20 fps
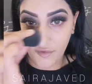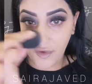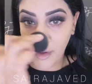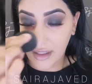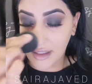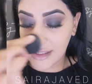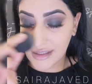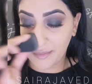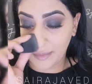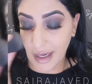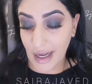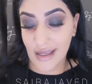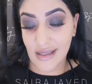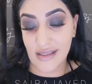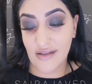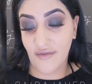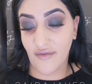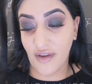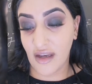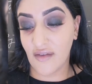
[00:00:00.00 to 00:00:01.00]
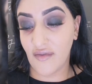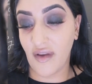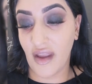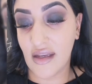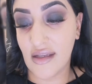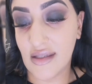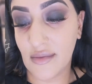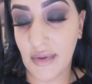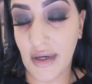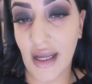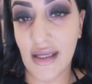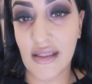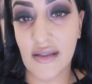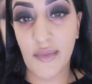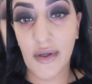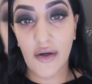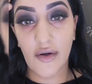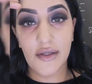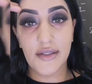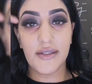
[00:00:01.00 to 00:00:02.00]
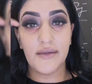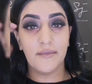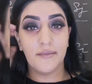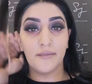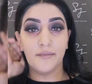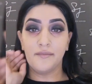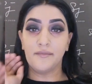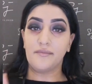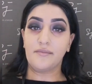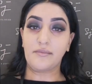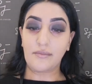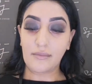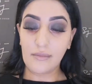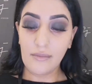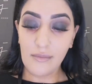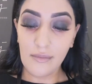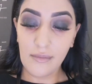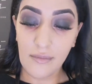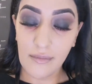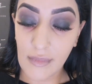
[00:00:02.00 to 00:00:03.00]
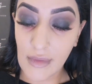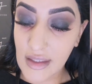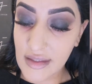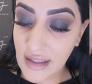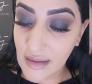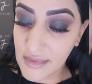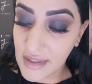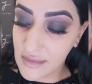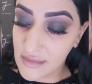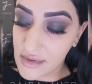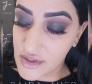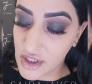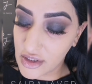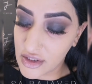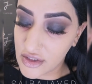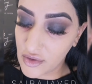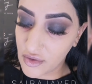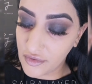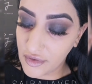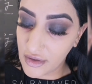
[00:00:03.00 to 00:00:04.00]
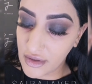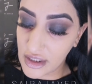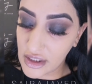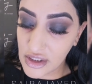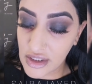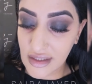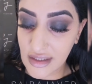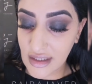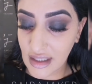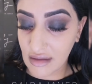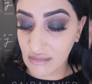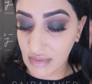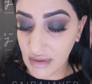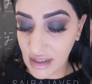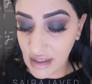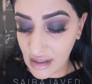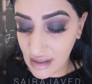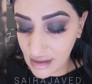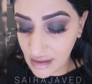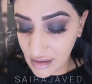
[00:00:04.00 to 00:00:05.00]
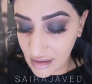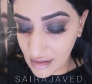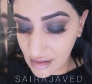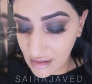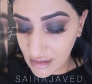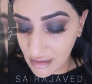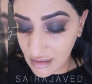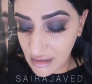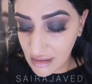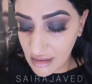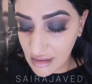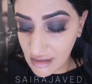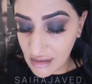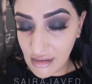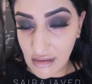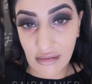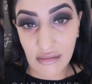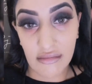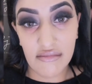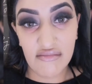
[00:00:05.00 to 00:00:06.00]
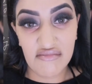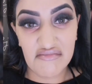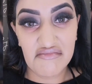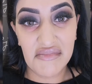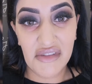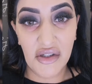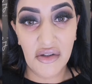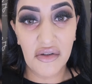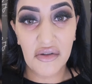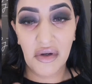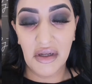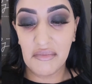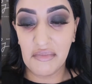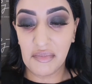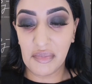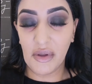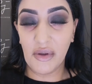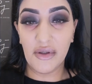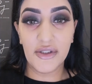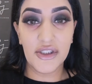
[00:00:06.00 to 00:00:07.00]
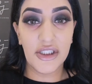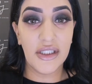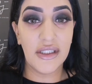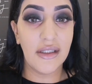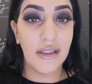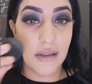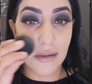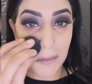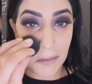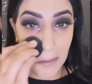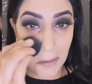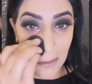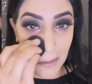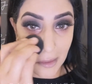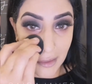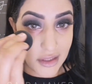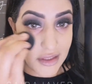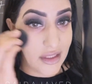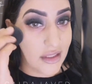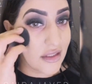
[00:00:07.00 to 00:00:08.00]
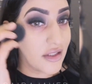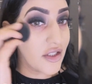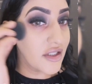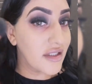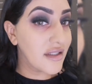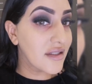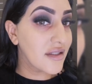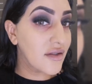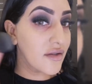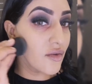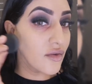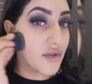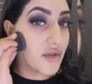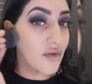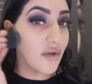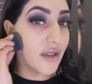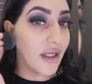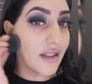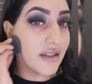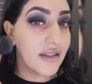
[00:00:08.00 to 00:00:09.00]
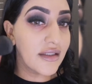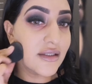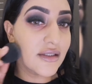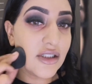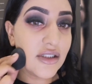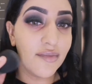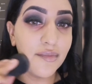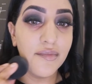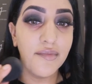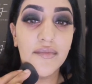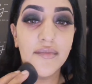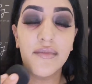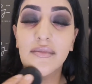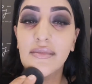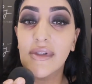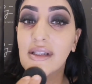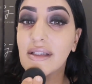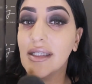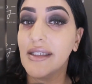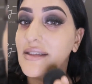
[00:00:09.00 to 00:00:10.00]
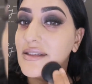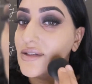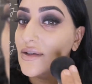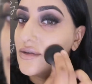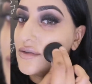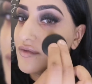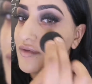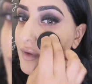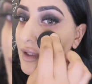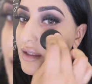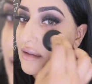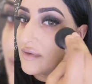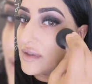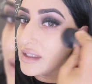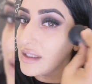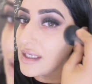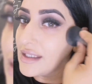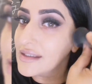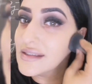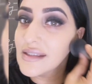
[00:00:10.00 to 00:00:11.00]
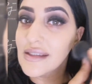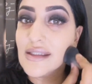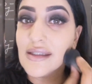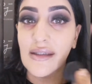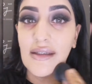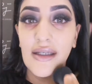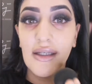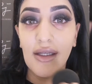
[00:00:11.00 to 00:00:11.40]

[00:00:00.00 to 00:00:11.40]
Very surprised, very surprised, because sometimes drugstore foundations can be, you know, quite blotchy, and this is just so nice. It just glides on very nicely.